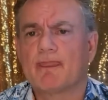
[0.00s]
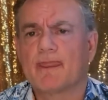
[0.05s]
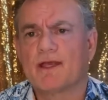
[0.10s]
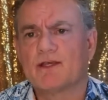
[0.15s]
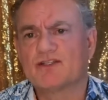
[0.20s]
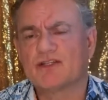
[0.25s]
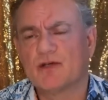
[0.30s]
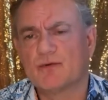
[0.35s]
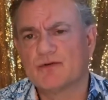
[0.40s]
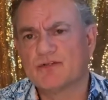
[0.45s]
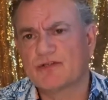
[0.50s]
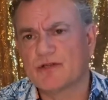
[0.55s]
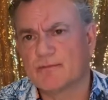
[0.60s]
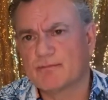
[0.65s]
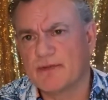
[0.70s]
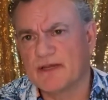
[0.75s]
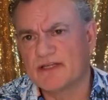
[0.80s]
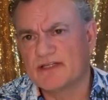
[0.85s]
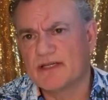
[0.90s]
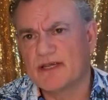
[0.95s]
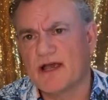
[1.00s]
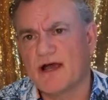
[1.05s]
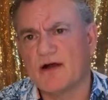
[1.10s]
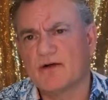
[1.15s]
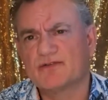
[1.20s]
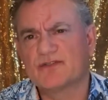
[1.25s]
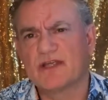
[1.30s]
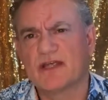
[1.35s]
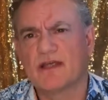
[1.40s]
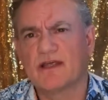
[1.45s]
She was at BC
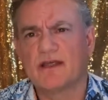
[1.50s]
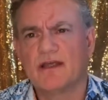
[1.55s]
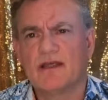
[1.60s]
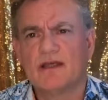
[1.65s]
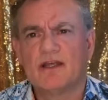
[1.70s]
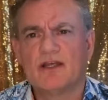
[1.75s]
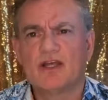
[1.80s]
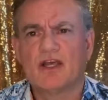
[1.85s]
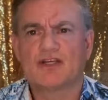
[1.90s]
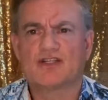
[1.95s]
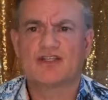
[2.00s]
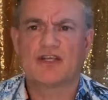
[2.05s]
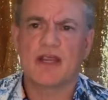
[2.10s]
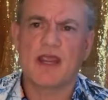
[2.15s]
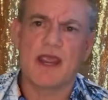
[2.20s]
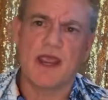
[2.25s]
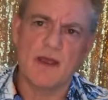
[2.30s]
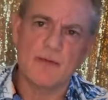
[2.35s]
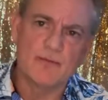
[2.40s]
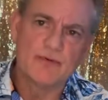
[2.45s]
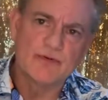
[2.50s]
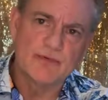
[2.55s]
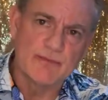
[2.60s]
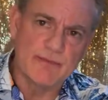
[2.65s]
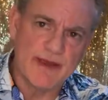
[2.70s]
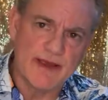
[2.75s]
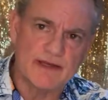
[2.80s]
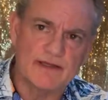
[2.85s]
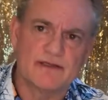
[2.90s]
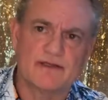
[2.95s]
Housing. She
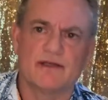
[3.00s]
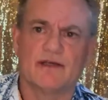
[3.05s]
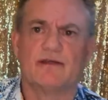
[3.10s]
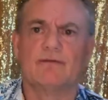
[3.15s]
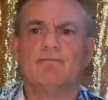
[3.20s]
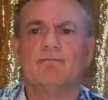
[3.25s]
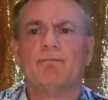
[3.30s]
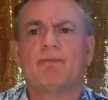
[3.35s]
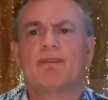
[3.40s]
implemented.